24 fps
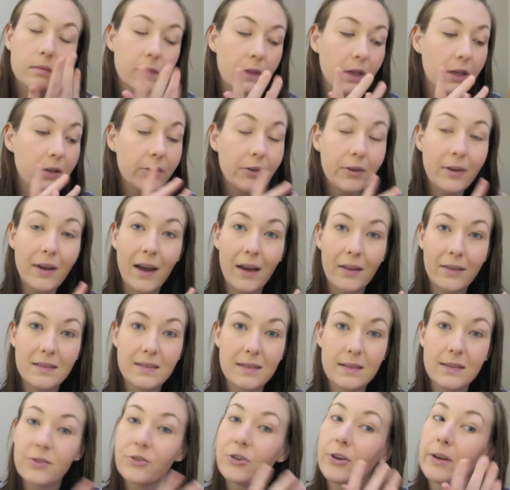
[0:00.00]
I don't know how
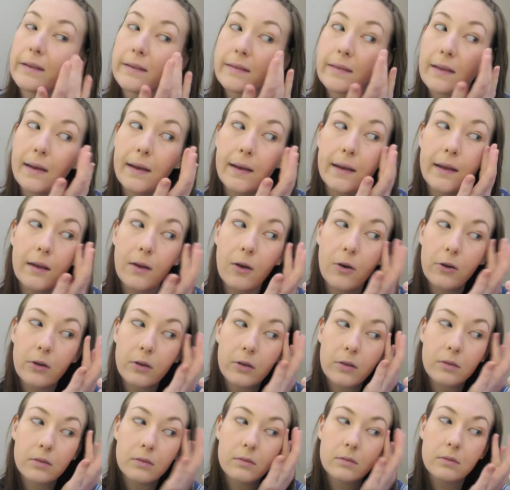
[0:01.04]
this is translating
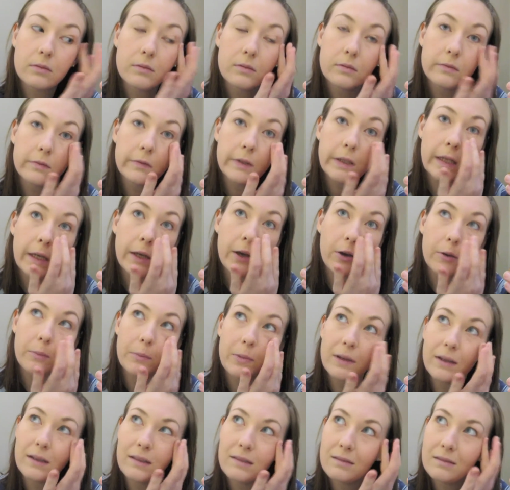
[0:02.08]
on video,
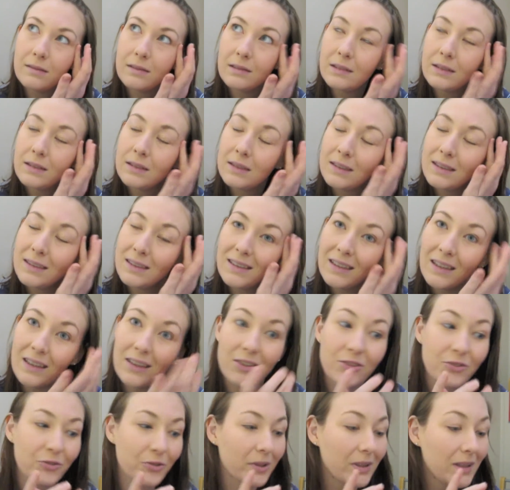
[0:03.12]
but
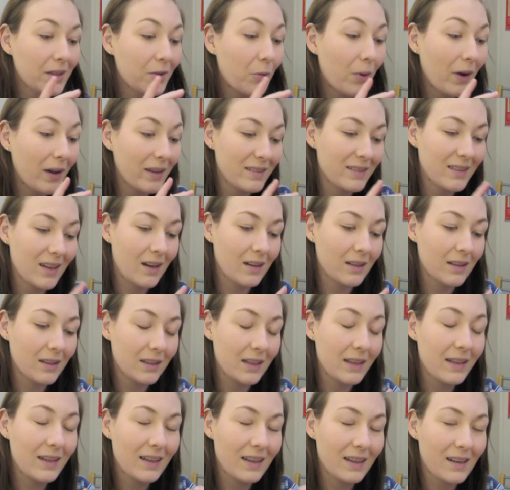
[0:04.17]
it's really quite dark in
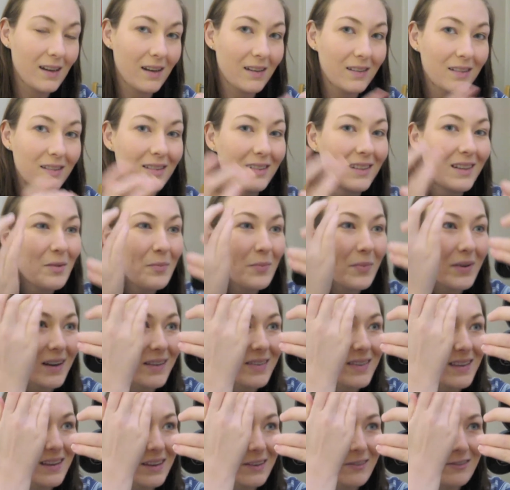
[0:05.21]
here. But I
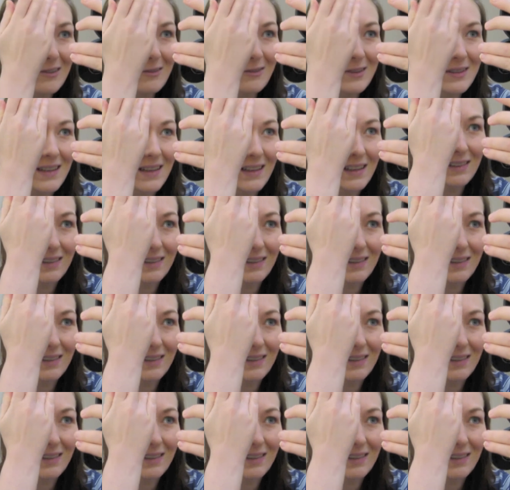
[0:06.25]
think if it was any